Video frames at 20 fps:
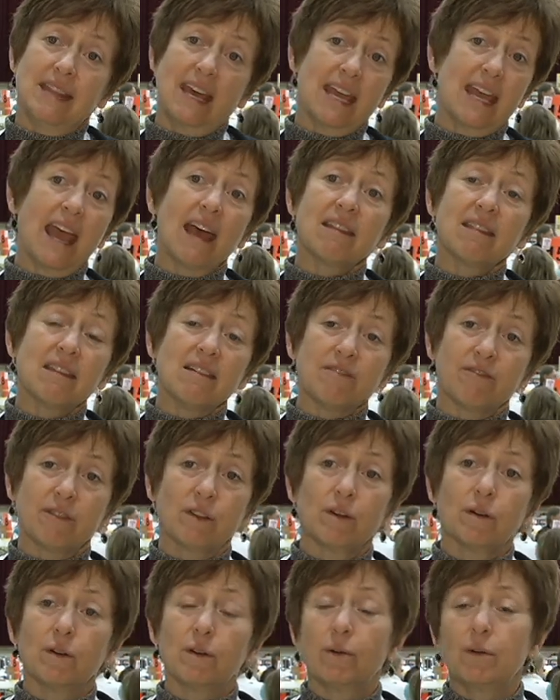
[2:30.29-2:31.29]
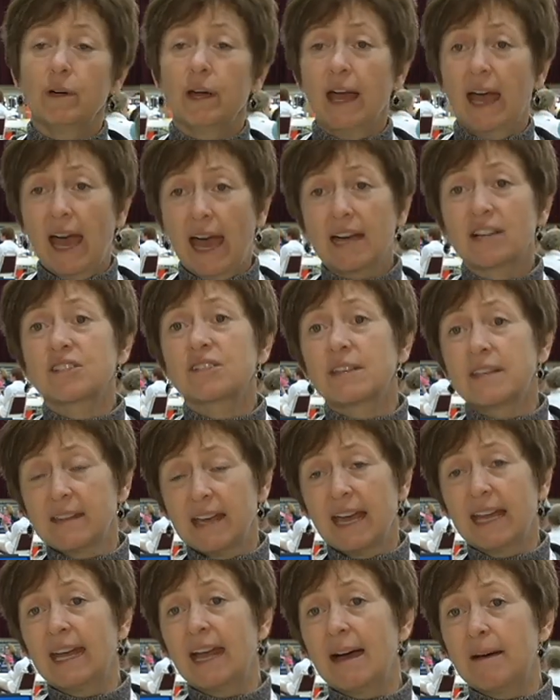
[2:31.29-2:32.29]
get the flu, actually
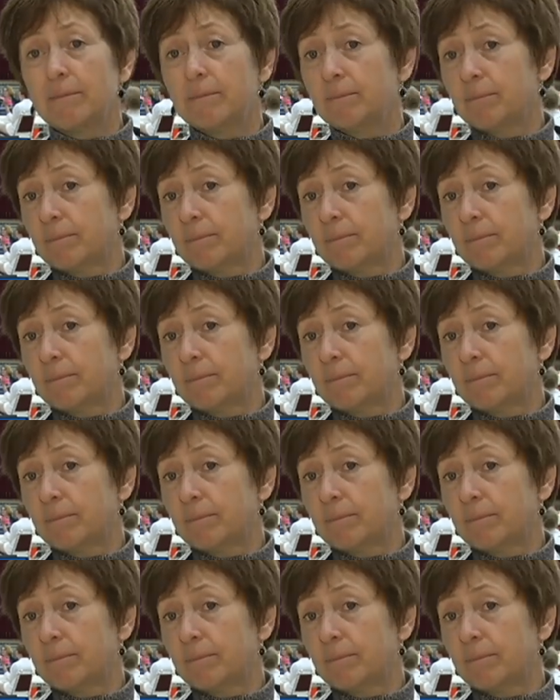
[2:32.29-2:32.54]
then